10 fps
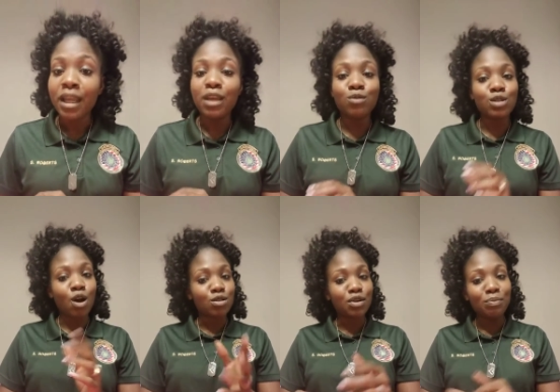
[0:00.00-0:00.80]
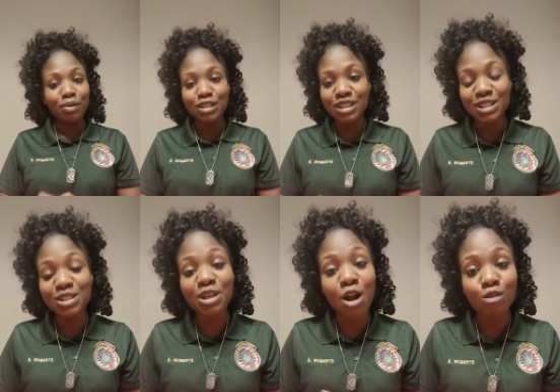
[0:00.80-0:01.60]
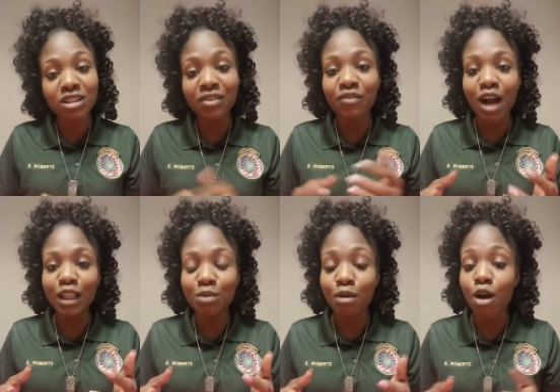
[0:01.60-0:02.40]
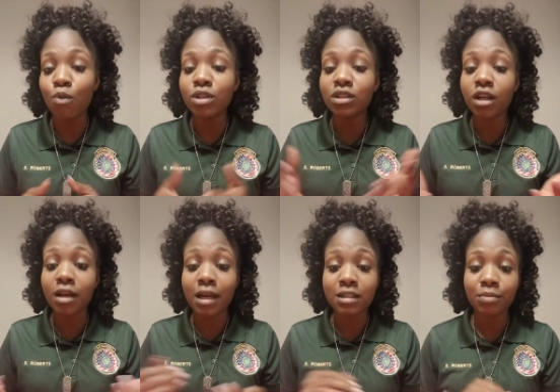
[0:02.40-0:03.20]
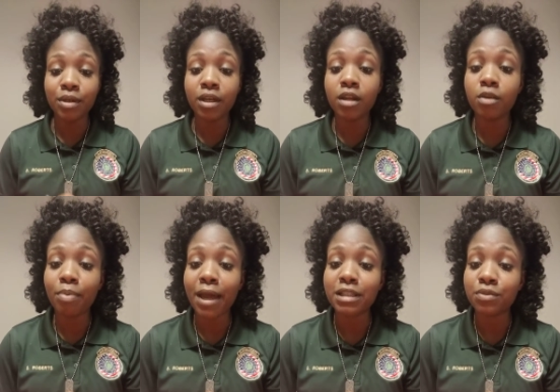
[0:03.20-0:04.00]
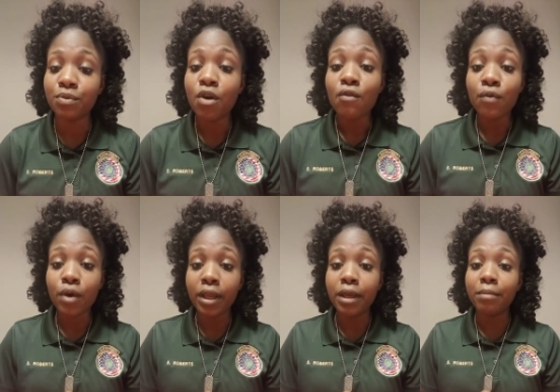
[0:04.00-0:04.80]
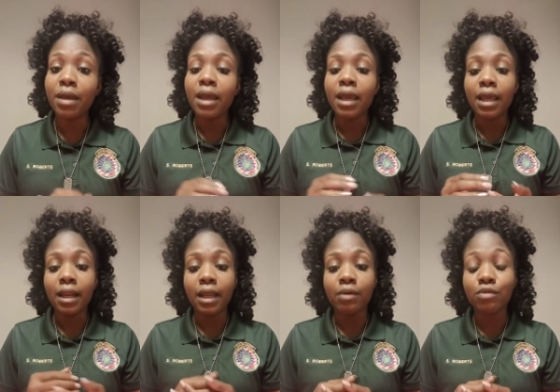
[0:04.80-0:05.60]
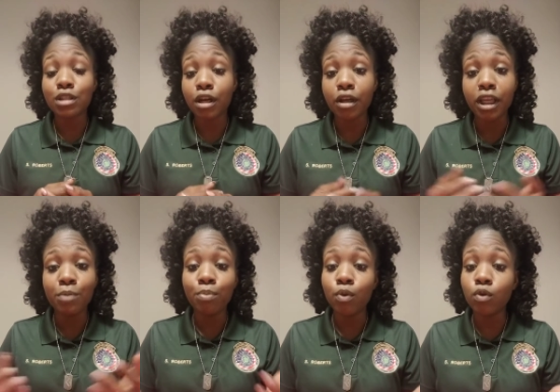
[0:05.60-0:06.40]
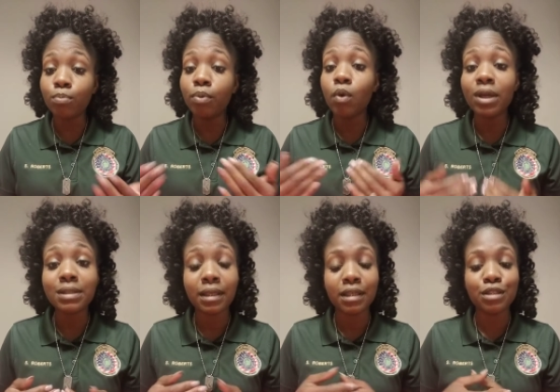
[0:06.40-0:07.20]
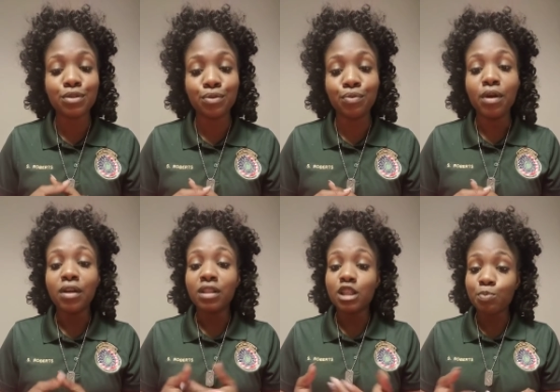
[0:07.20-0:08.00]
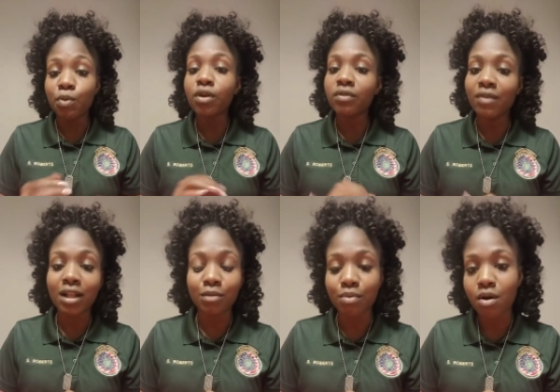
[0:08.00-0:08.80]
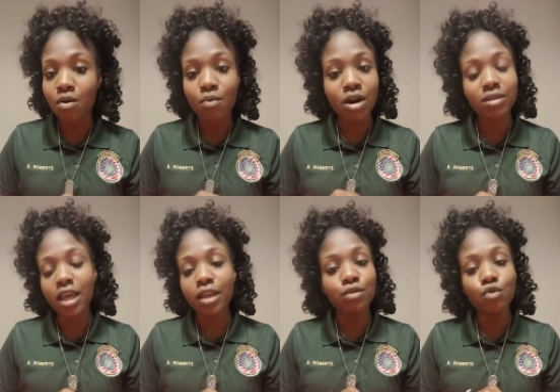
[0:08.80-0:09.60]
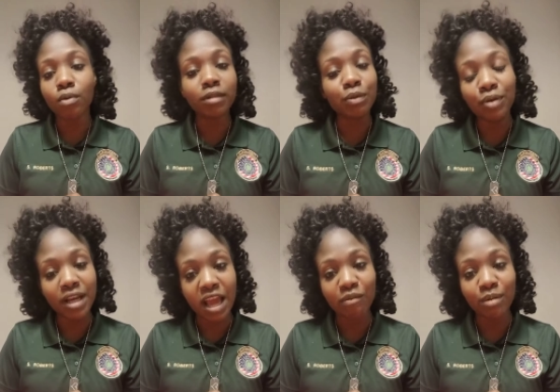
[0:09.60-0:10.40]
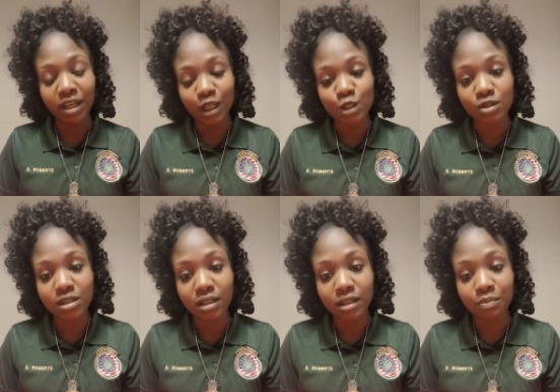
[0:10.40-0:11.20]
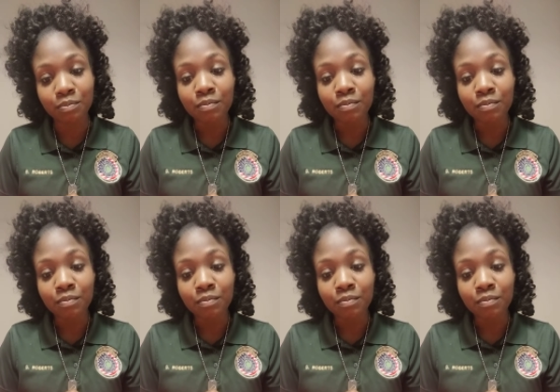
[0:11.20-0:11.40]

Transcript: He was also pushed into coaching volleyball, which turned out to be another passion for him. And in return, he pulled boys into the sport of volleyball where they normally wouldn't have been interested.